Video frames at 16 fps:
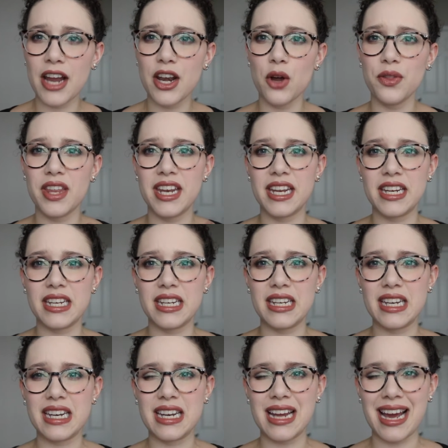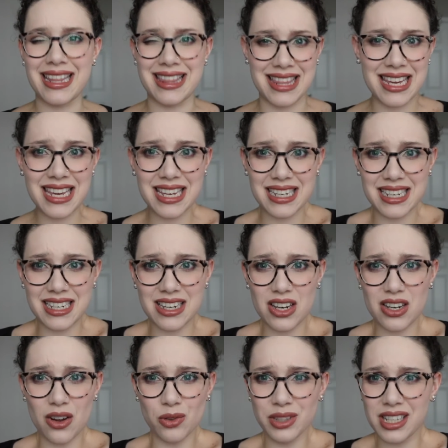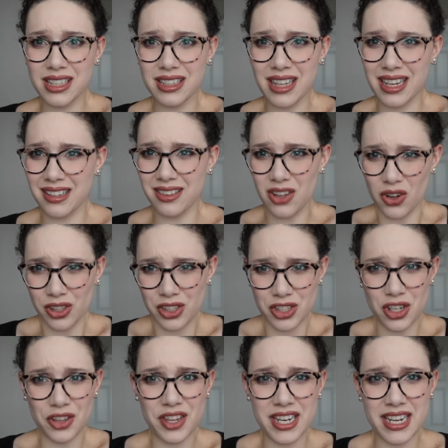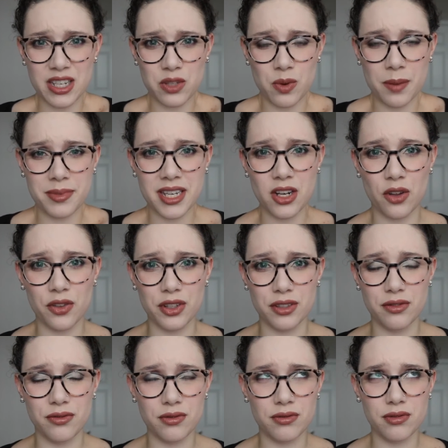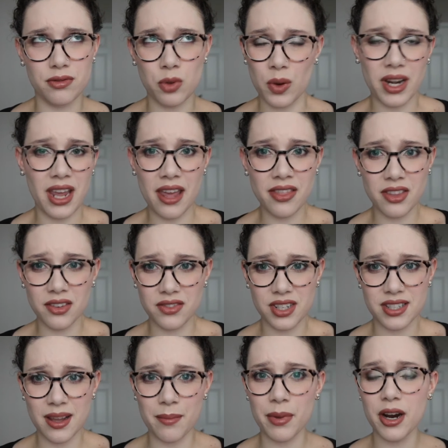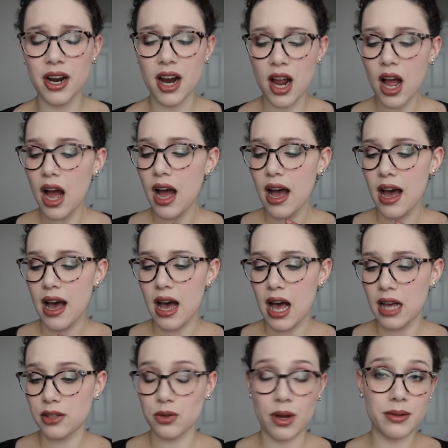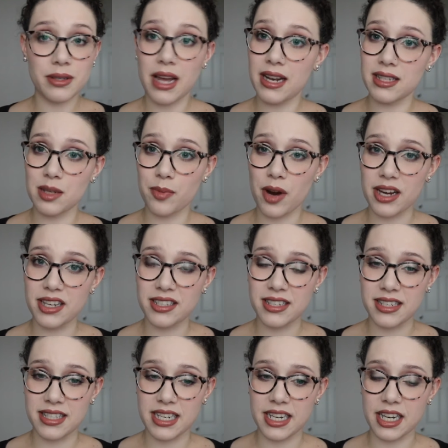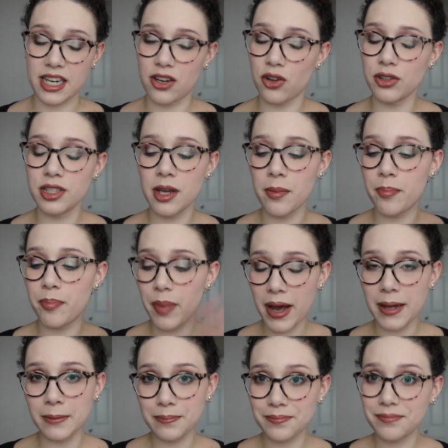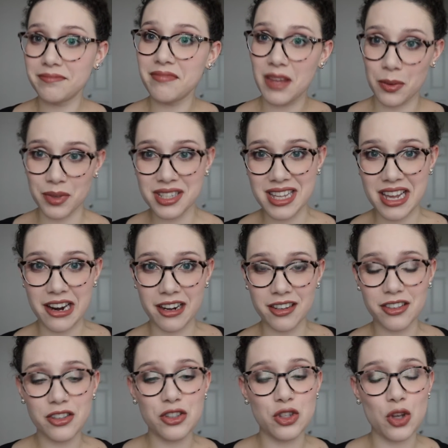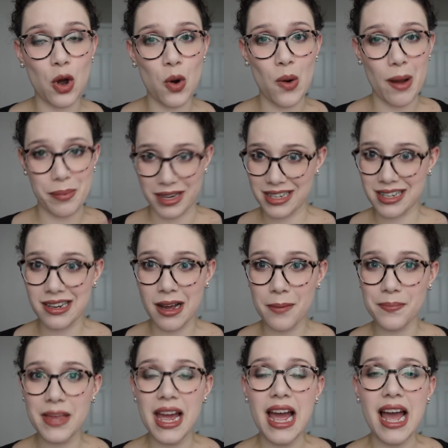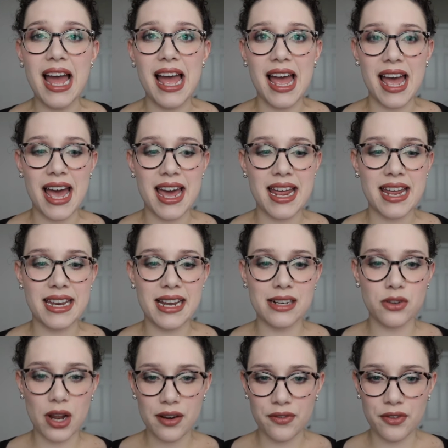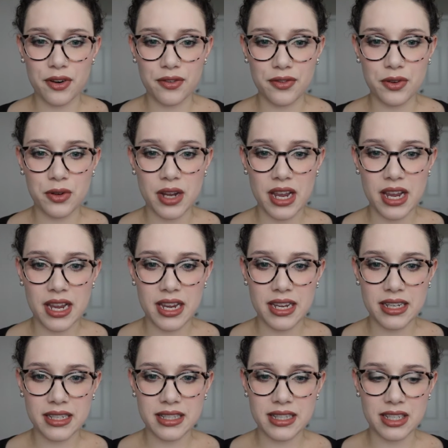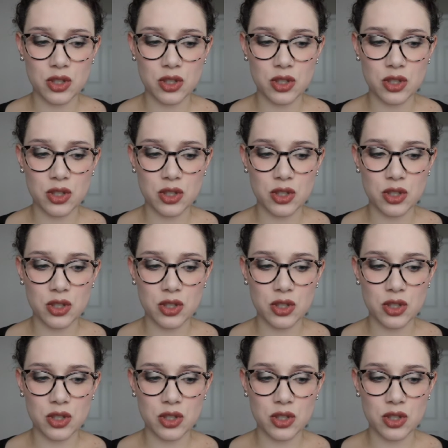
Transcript: I know that I think it only launched on the NYX website on the 28th of December. So I was kind of surprised to see it in Ulta, but it was there, so I picked it up. And I tried it for a few days.